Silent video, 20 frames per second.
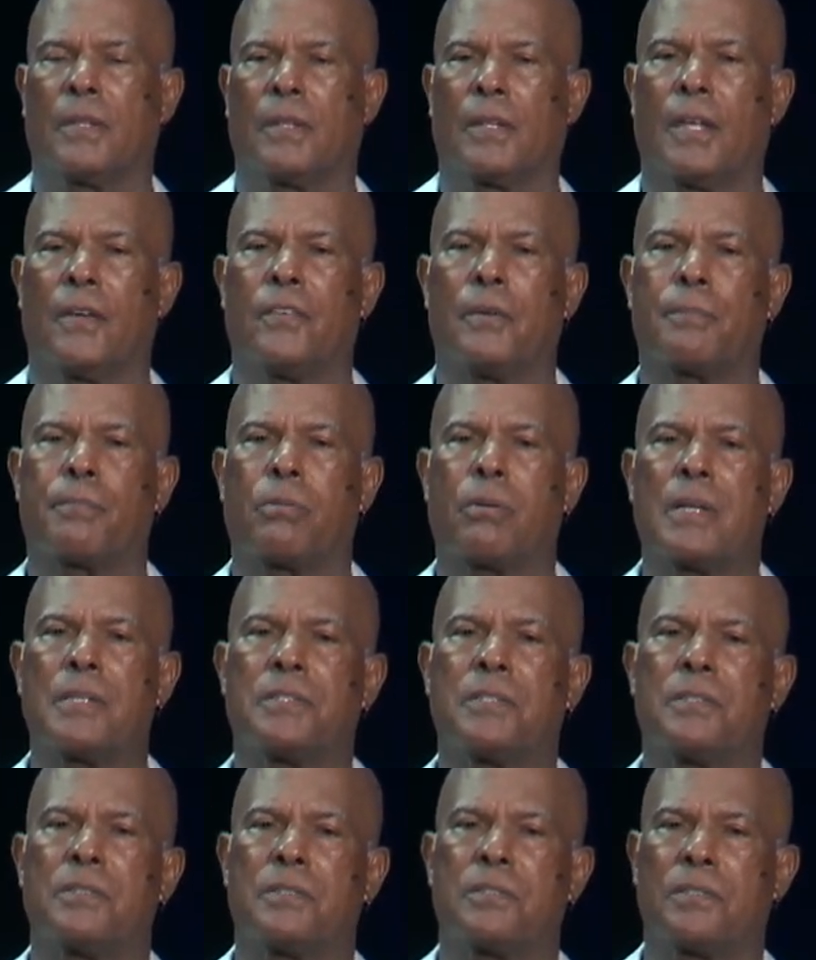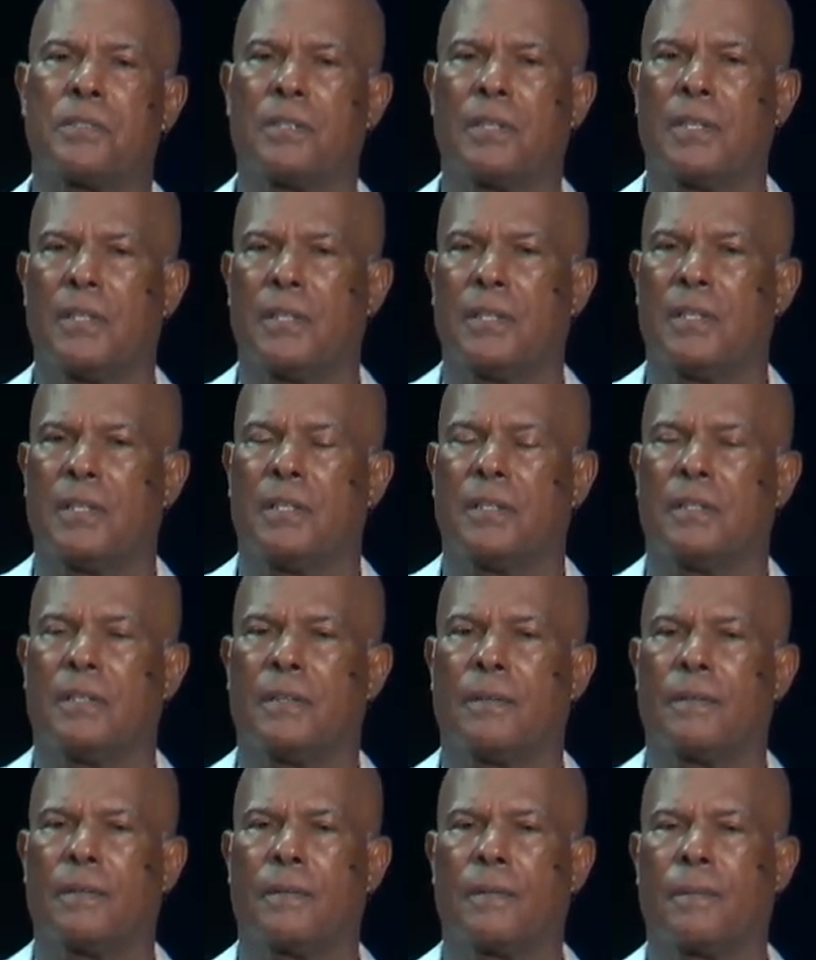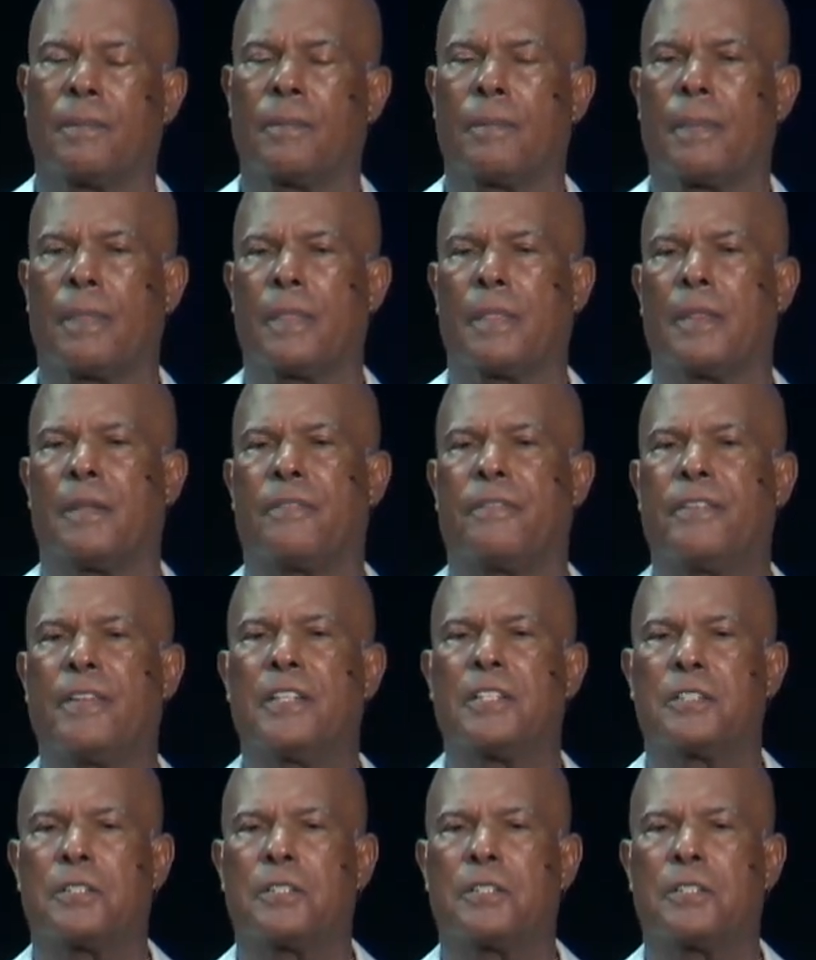of a presence the feeling